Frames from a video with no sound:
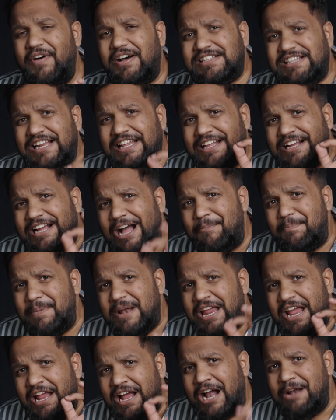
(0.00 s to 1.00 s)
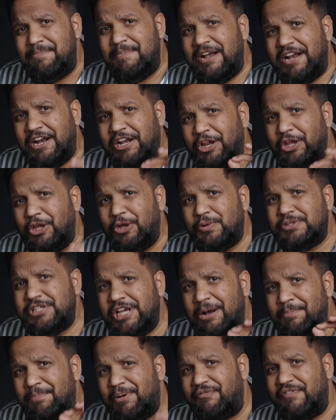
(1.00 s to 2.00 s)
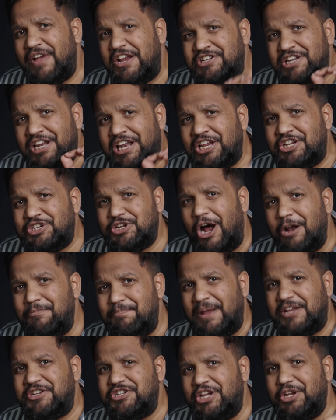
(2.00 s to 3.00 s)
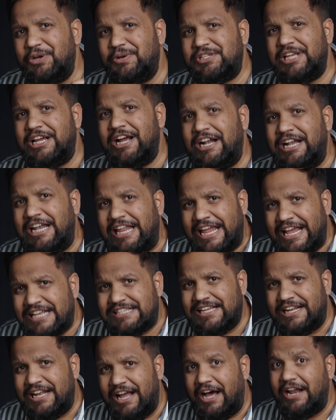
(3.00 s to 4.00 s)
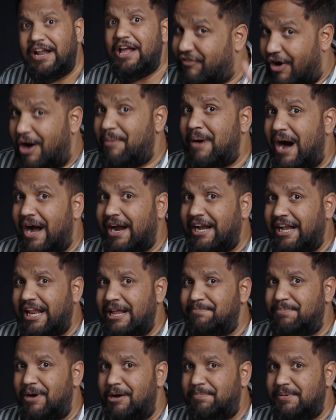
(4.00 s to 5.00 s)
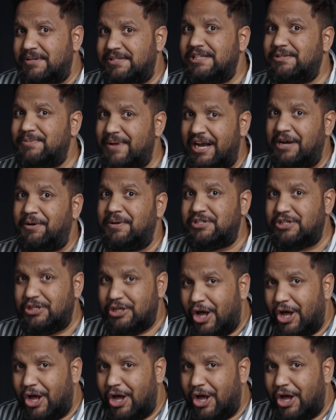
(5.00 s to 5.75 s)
Firstly, the company admitted to using a professionally shot picture using a DSLR for marketing purposes when it was